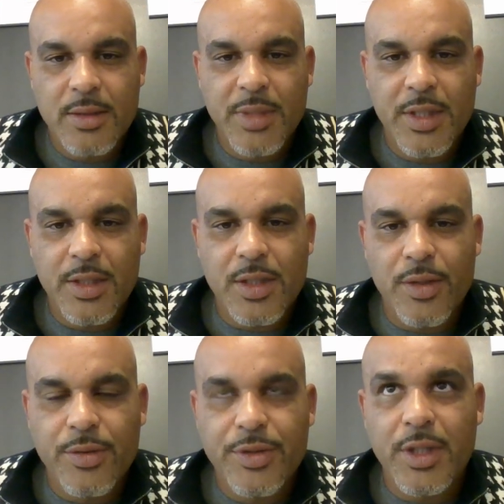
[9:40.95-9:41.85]
be the
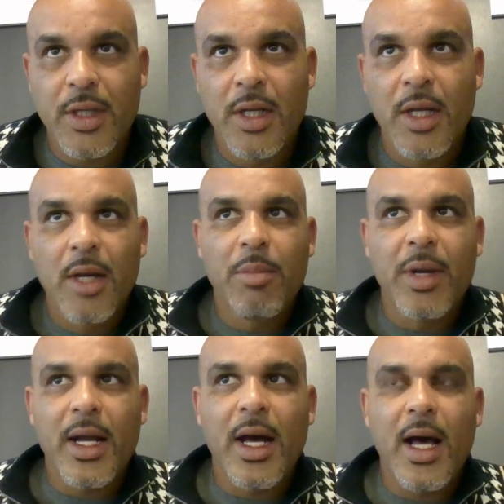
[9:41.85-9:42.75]
solution.
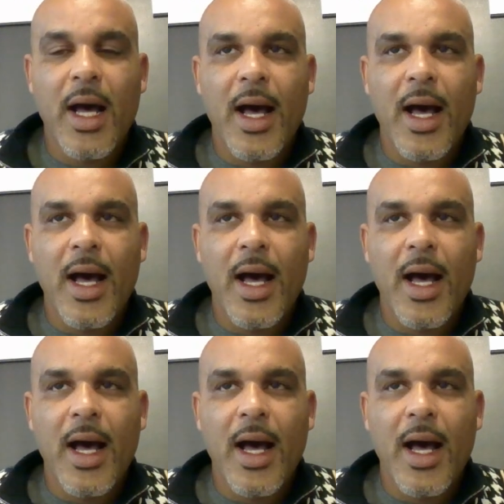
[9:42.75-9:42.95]
But